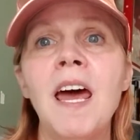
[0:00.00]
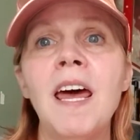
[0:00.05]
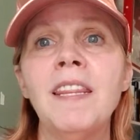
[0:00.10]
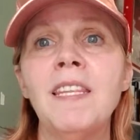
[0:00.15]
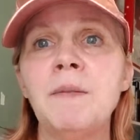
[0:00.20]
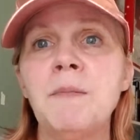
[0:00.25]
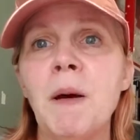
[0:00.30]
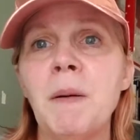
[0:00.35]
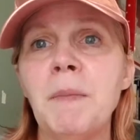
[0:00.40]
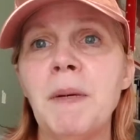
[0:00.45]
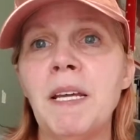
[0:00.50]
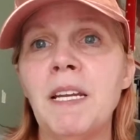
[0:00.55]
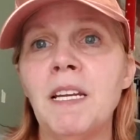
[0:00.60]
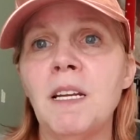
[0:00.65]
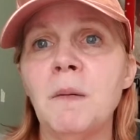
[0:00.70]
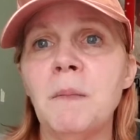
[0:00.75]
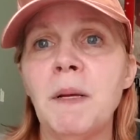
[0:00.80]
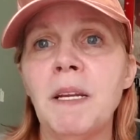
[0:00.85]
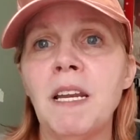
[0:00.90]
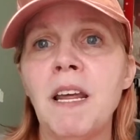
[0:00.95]
There might be a
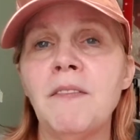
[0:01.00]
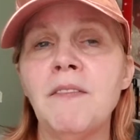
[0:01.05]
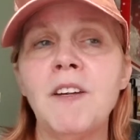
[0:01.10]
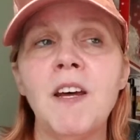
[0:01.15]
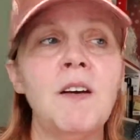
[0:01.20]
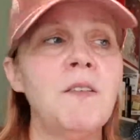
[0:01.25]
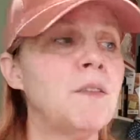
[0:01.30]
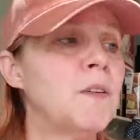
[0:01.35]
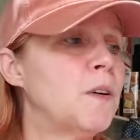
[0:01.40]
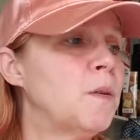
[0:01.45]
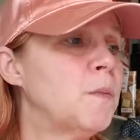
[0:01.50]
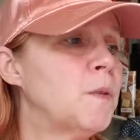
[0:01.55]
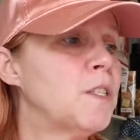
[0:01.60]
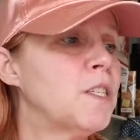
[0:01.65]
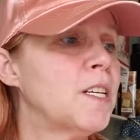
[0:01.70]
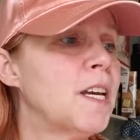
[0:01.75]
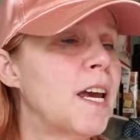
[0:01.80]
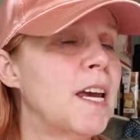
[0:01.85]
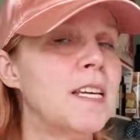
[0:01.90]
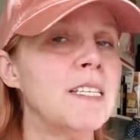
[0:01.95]
little bit left over, in
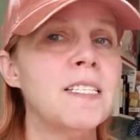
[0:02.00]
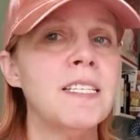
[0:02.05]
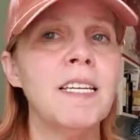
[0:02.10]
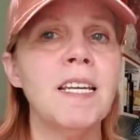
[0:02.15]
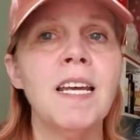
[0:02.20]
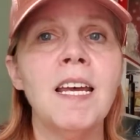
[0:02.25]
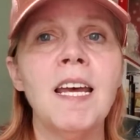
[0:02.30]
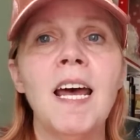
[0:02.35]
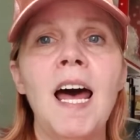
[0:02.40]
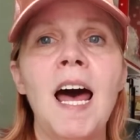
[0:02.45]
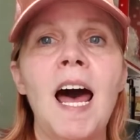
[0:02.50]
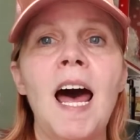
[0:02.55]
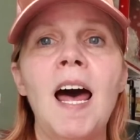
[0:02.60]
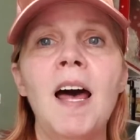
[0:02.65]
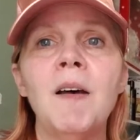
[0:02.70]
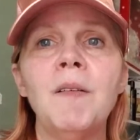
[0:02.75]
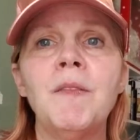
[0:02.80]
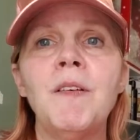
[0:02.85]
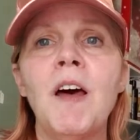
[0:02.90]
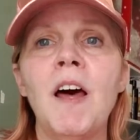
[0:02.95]
which case
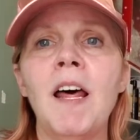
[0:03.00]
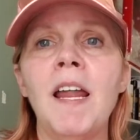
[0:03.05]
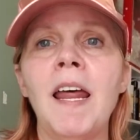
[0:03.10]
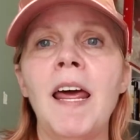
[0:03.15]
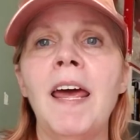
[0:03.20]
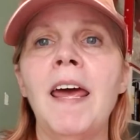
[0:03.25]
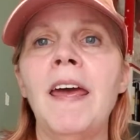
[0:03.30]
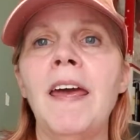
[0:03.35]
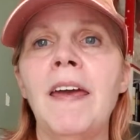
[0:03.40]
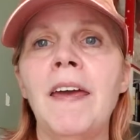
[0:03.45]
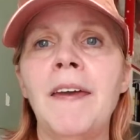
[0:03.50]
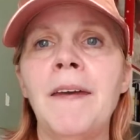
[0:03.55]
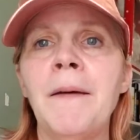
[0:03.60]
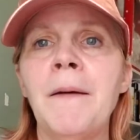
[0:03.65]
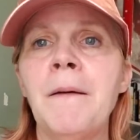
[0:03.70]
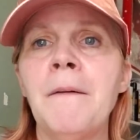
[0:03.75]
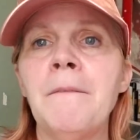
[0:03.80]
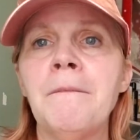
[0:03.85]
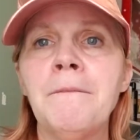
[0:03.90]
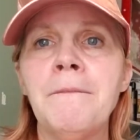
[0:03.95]
I've got a
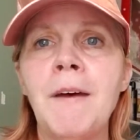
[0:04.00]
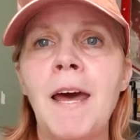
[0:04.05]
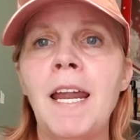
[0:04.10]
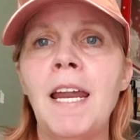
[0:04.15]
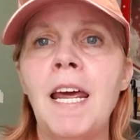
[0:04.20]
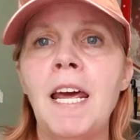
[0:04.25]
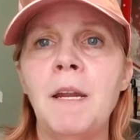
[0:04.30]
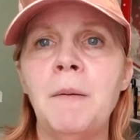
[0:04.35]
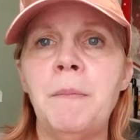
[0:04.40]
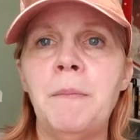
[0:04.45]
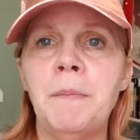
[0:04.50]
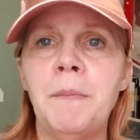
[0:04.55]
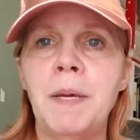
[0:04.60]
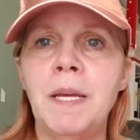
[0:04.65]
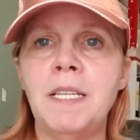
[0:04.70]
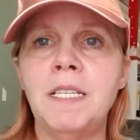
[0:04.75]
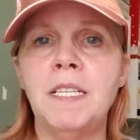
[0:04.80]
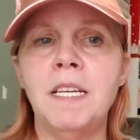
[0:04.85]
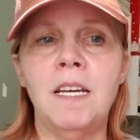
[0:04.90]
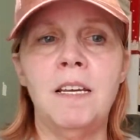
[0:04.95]
fathead
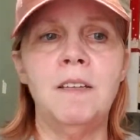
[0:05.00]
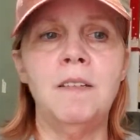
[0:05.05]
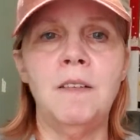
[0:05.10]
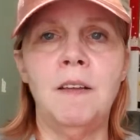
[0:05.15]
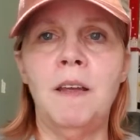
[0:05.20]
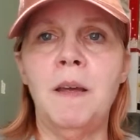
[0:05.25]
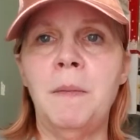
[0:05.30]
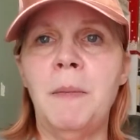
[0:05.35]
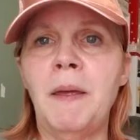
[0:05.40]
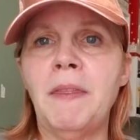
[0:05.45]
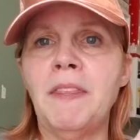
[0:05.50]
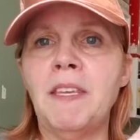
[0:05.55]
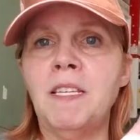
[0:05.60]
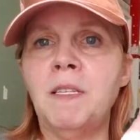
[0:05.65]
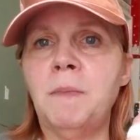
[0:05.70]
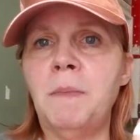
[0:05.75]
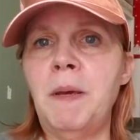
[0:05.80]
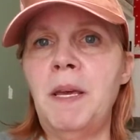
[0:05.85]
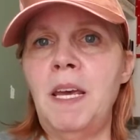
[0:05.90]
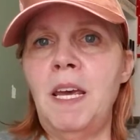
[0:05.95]
pizza about
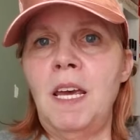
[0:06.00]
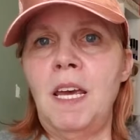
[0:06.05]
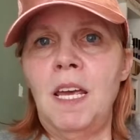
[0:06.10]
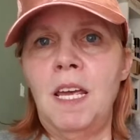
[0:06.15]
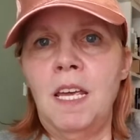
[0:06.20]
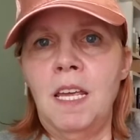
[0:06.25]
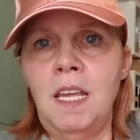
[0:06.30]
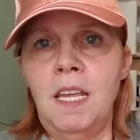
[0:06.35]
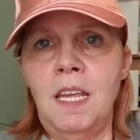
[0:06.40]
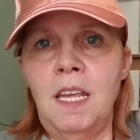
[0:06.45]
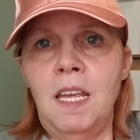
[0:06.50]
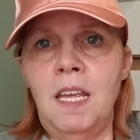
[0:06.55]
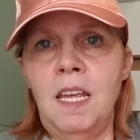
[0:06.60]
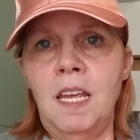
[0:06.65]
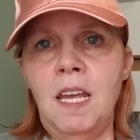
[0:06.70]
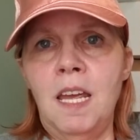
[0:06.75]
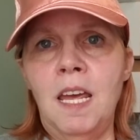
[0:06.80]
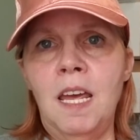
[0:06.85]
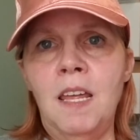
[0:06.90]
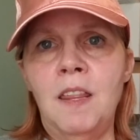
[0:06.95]
this big
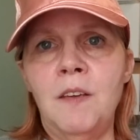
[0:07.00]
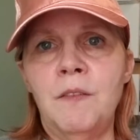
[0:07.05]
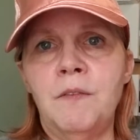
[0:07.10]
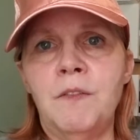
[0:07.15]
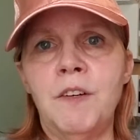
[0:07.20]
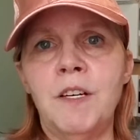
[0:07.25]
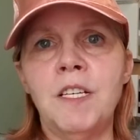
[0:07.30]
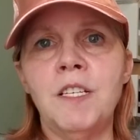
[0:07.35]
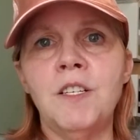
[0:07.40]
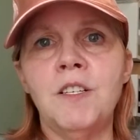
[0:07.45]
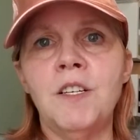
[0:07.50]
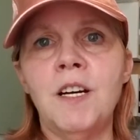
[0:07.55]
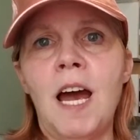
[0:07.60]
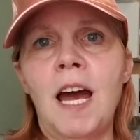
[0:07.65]
in the freezer.